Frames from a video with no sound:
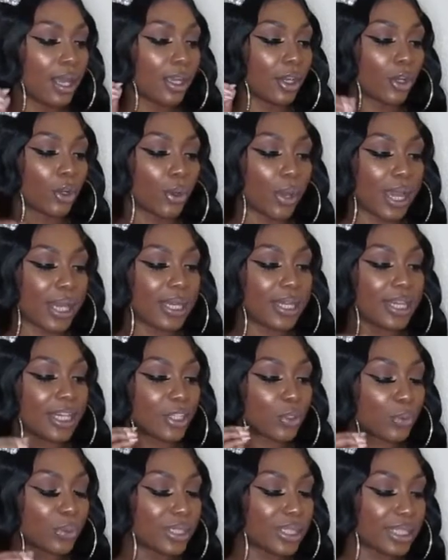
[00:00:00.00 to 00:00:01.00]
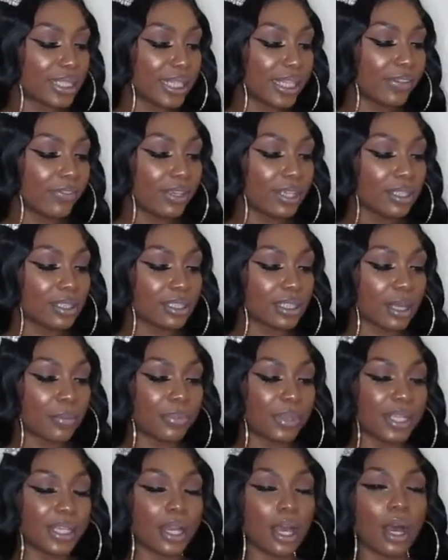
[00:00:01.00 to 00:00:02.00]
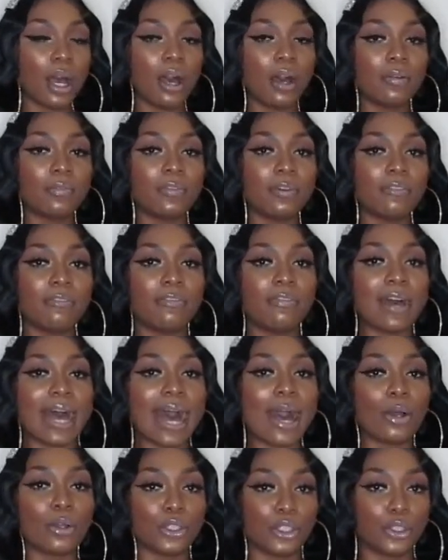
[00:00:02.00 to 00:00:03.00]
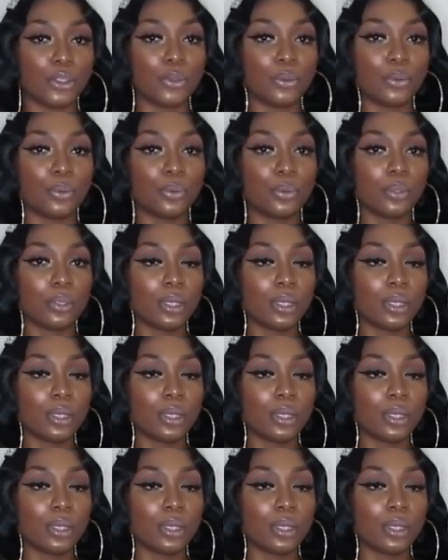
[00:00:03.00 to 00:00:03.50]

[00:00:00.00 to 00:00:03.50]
Credit is receiving something of value